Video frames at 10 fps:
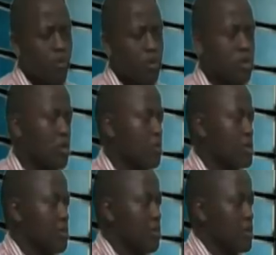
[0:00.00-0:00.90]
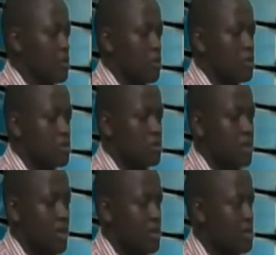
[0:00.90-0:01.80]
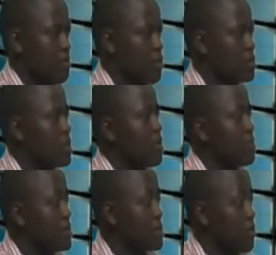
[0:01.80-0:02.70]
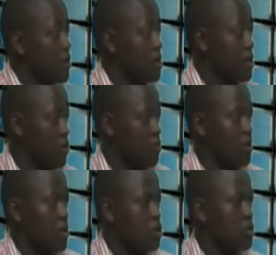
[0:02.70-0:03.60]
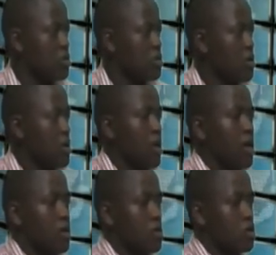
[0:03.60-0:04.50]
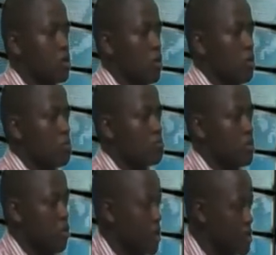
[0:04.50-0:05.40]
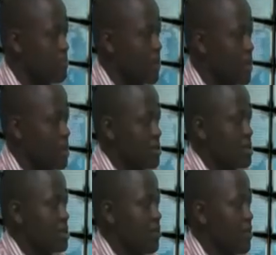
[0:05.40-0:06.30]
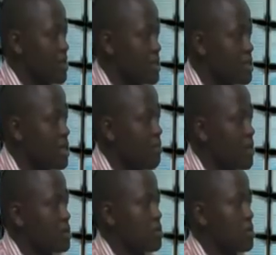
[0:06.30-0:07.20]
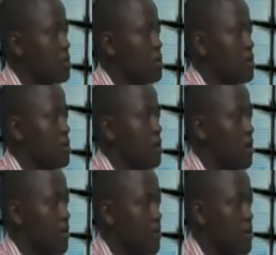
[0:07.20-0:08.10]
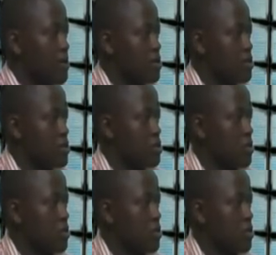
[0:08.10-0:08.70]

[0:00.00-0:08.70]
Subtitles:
we talk much about that, we want you to tell us about the Southern Nairobi region and also your experience as the Vice Chairperson in this region.